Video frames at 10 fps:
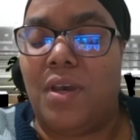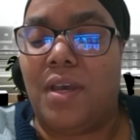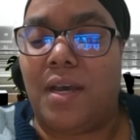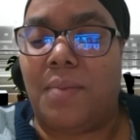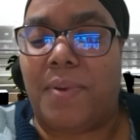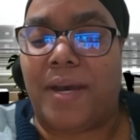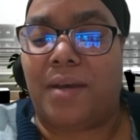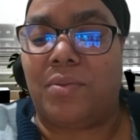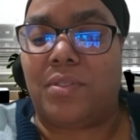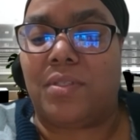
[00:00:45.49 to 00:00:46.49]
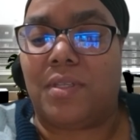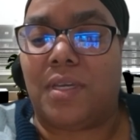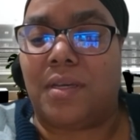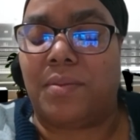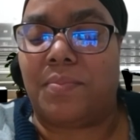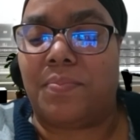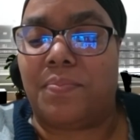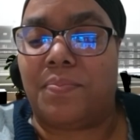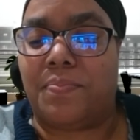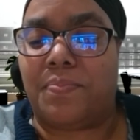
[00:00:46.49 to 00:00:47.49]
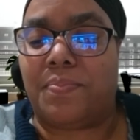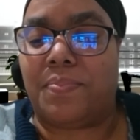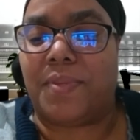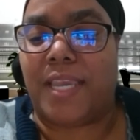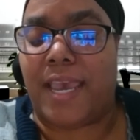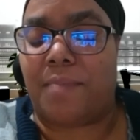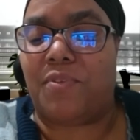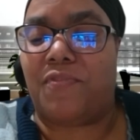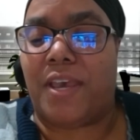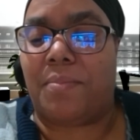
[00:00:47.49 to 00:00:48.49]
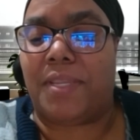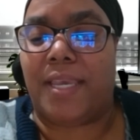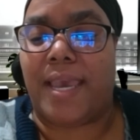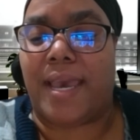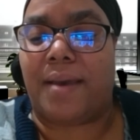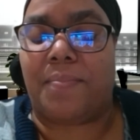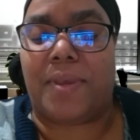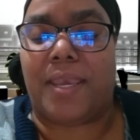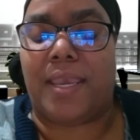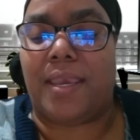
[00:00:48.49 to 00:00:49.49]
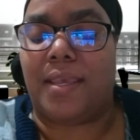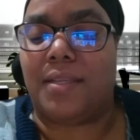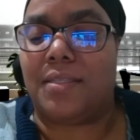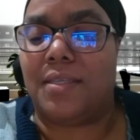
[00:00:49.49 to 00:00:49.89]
about the Campbell Family app and